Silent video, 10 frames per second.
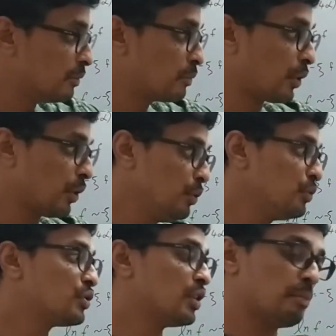
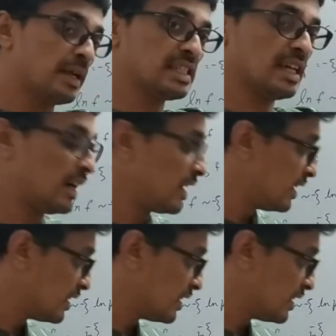produce a much harder.